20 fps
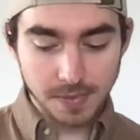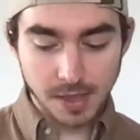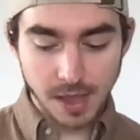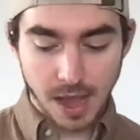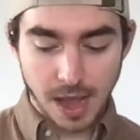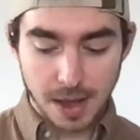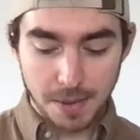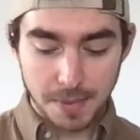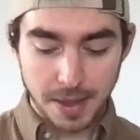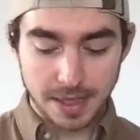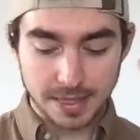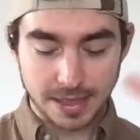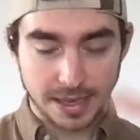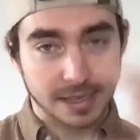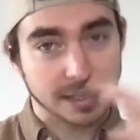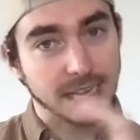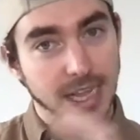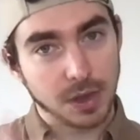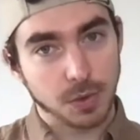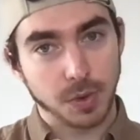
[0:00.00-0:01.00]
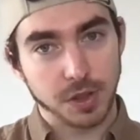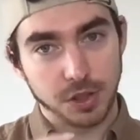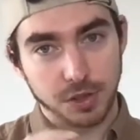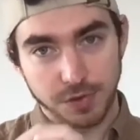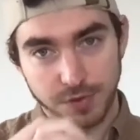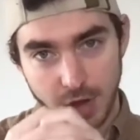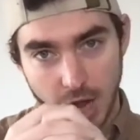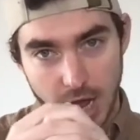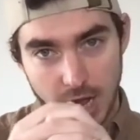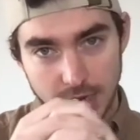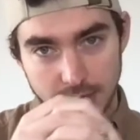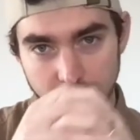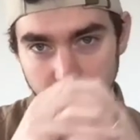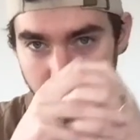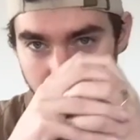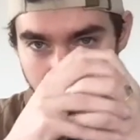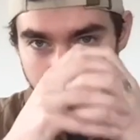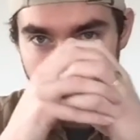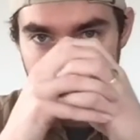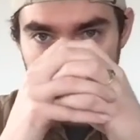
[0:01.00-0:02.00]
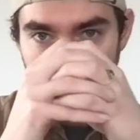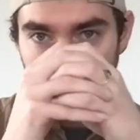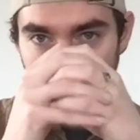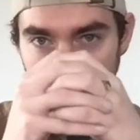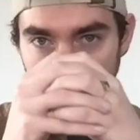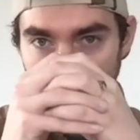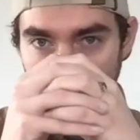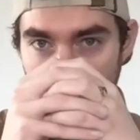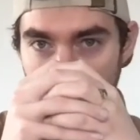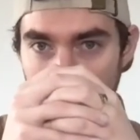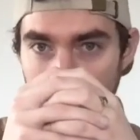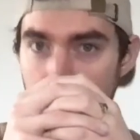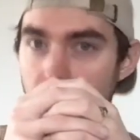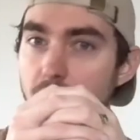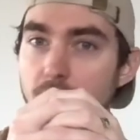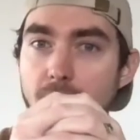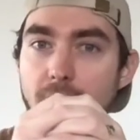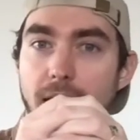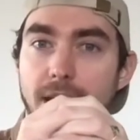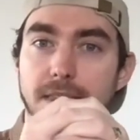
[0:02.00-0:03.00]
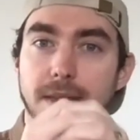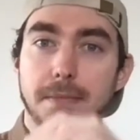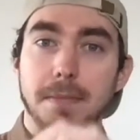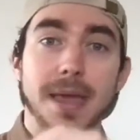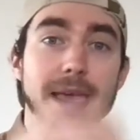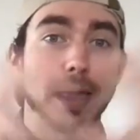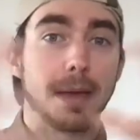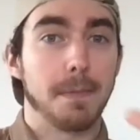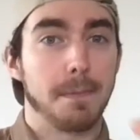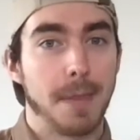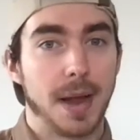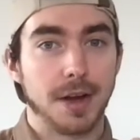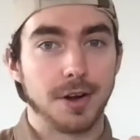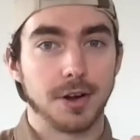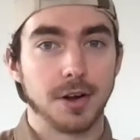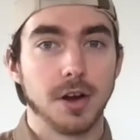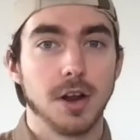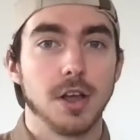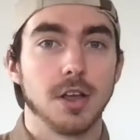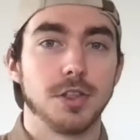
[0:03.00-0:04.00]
And like take what you've got, take where you are and then make it better.